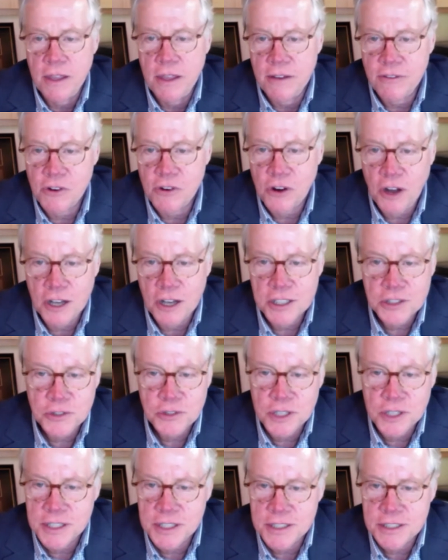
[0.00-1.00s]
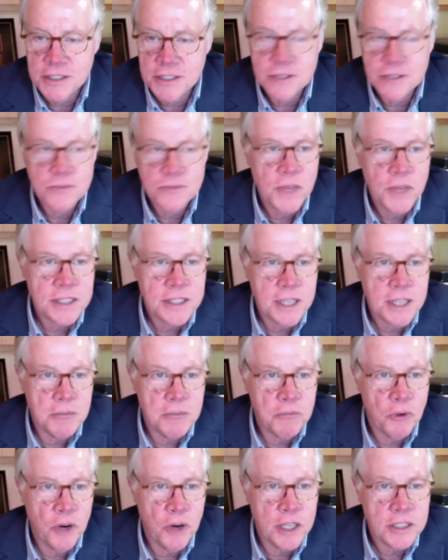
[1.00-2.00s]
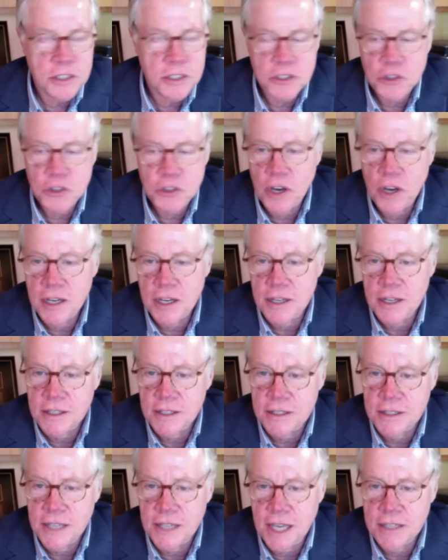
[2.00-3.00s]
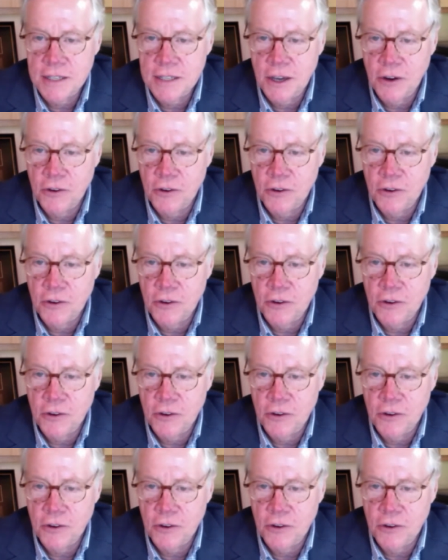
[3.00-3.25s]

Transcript: for Austria at some point to join NATO?